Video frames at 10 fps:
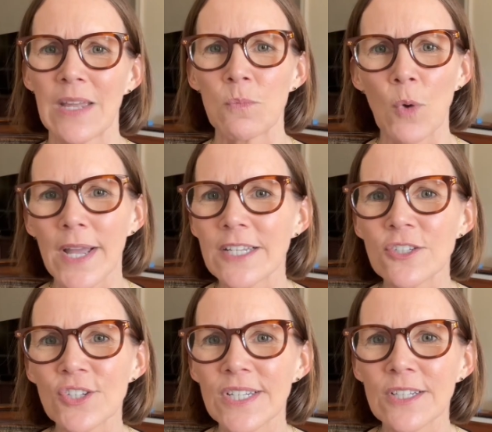and why is
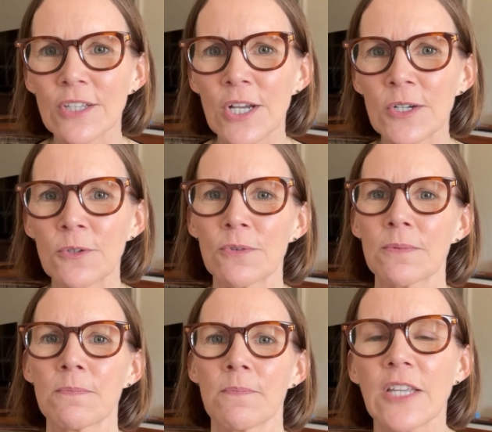she alone?
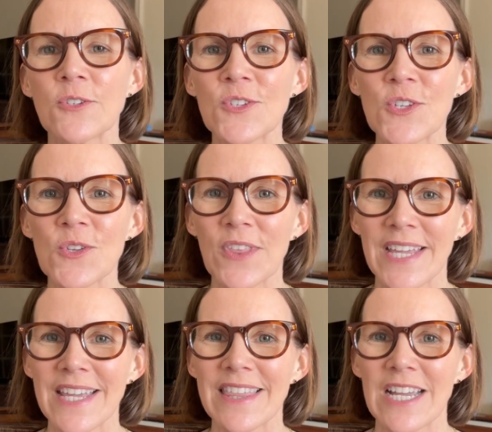I used to
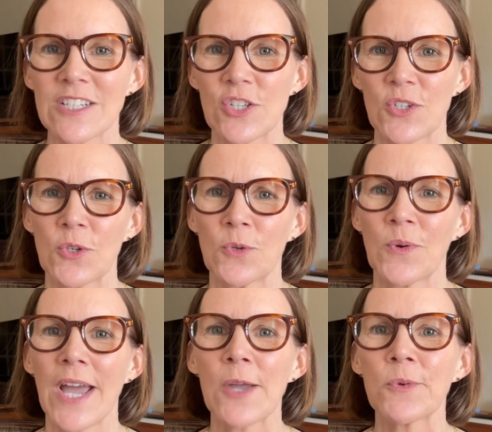think that too.
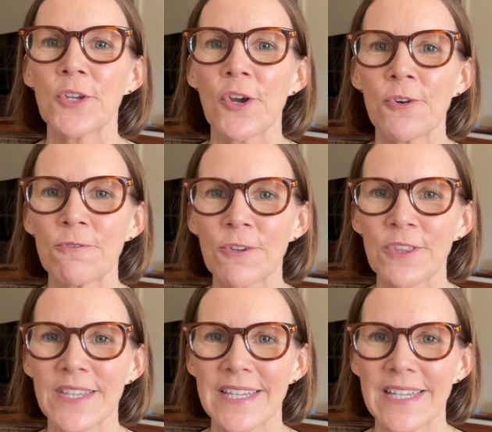I would
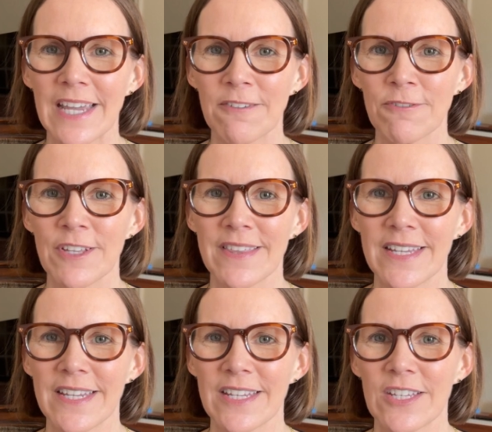overthink
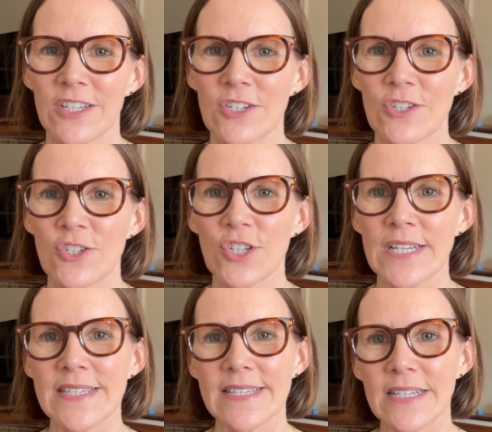everything. Should I
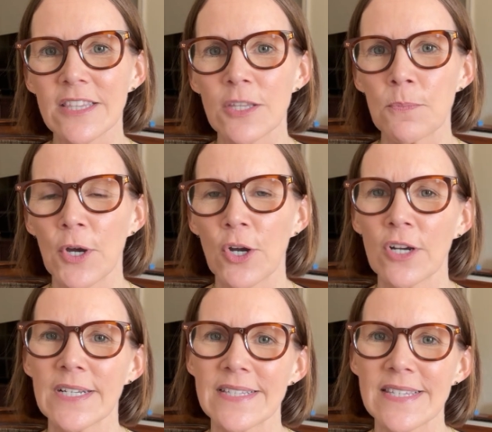sit at the
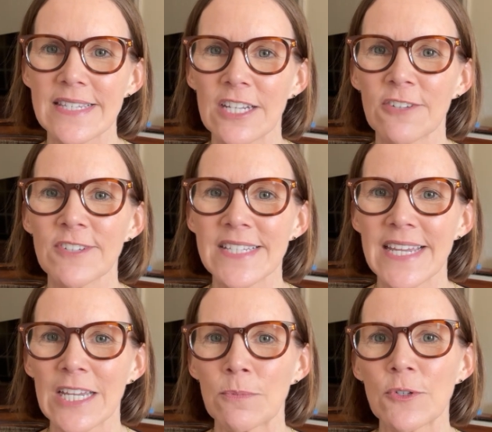bar instead of a
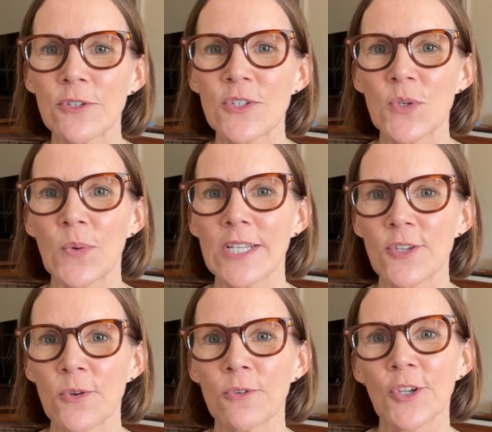table so I
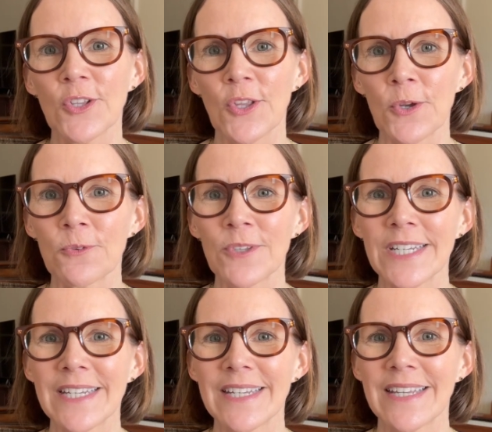don't look
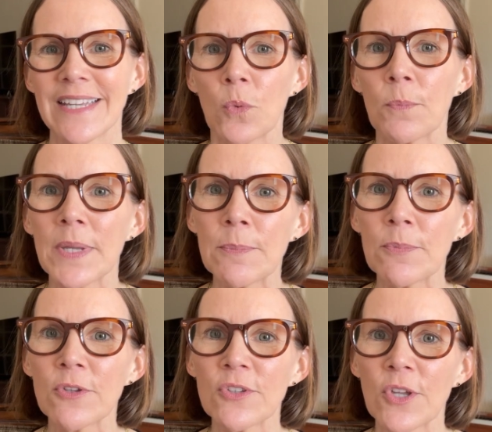lonely? Will
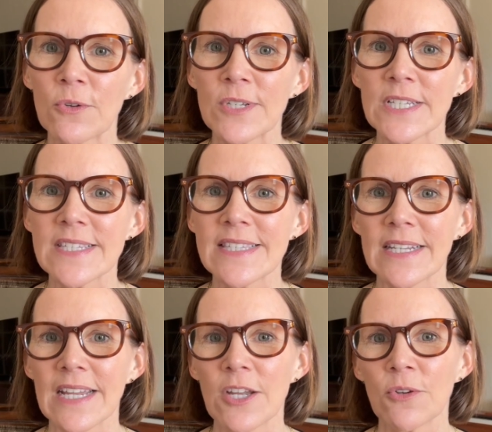people notice that
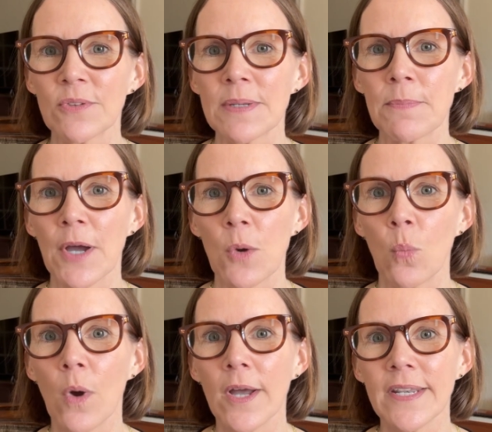I only bought
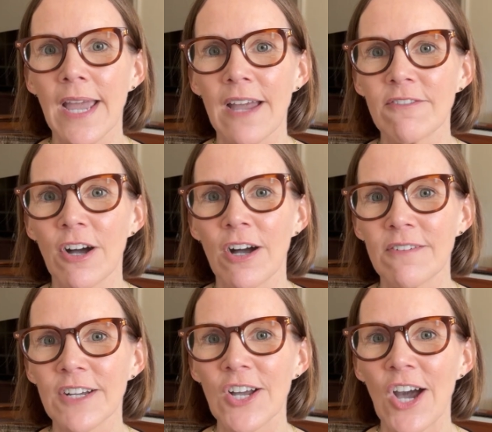one
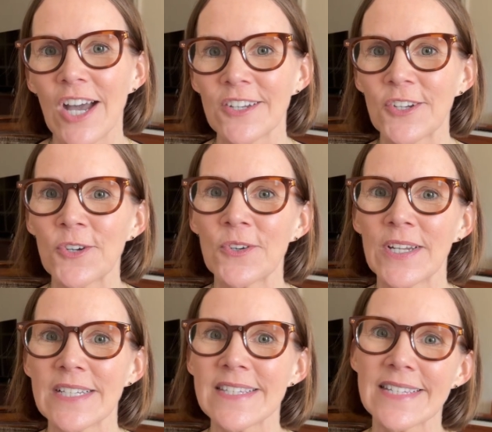avocado
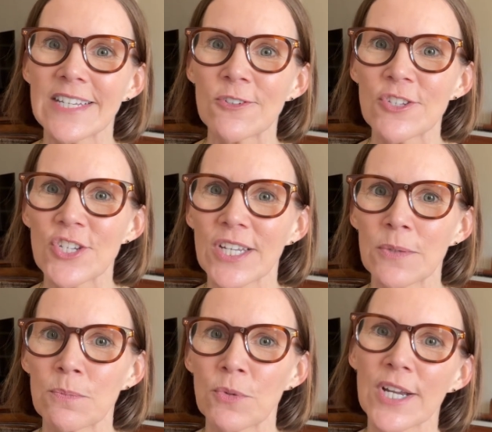and a single
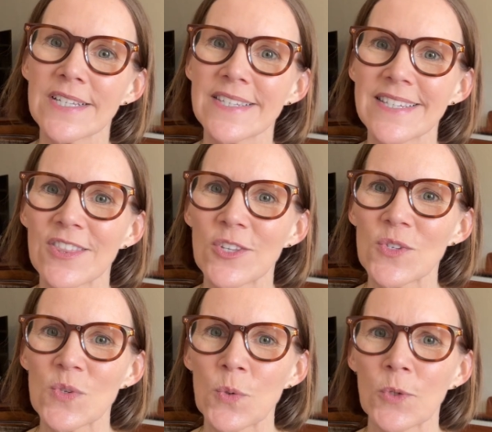chicken breast at the
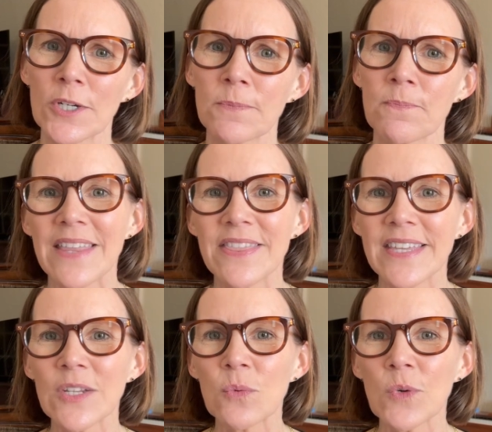store? And
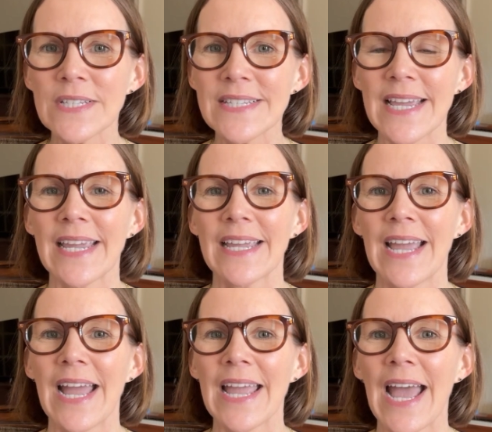then one day
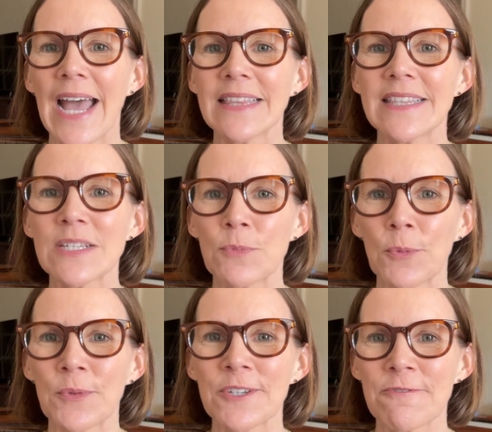I had this
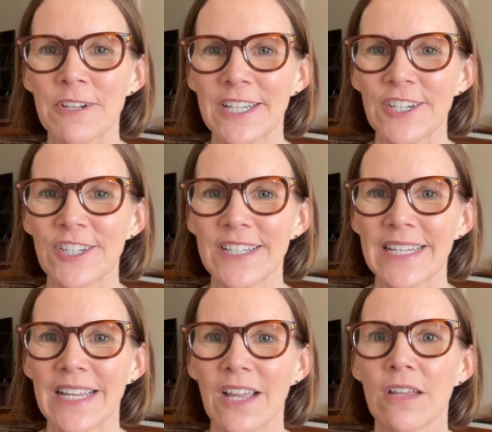moment of
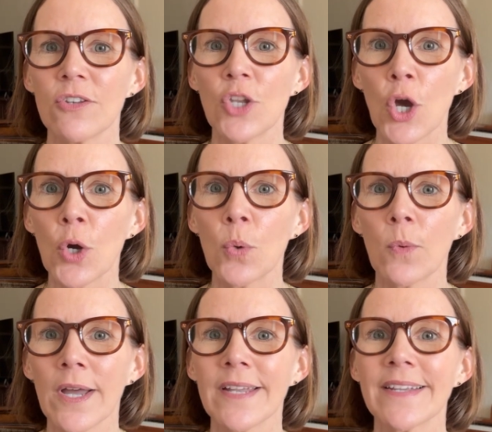clarity. No
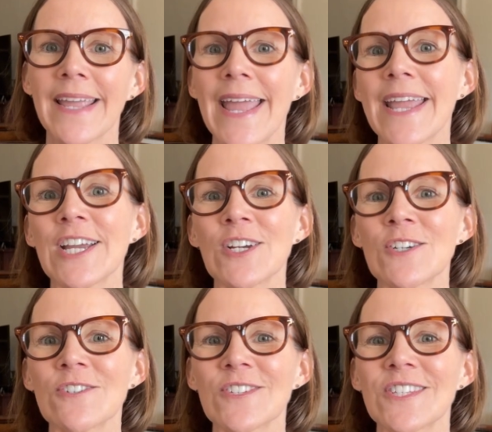one
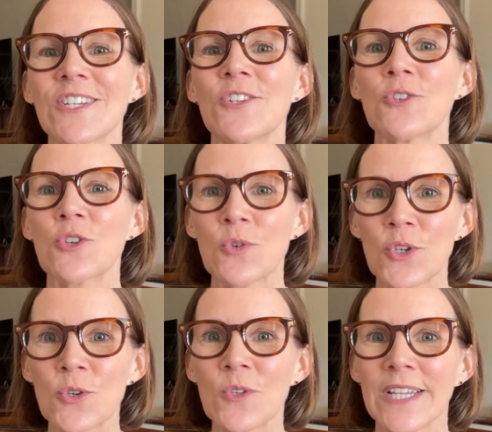cares.
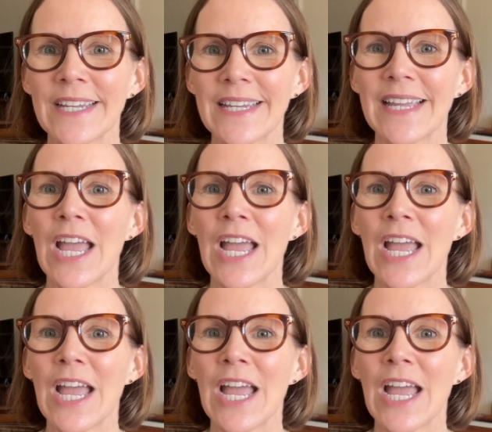Truly.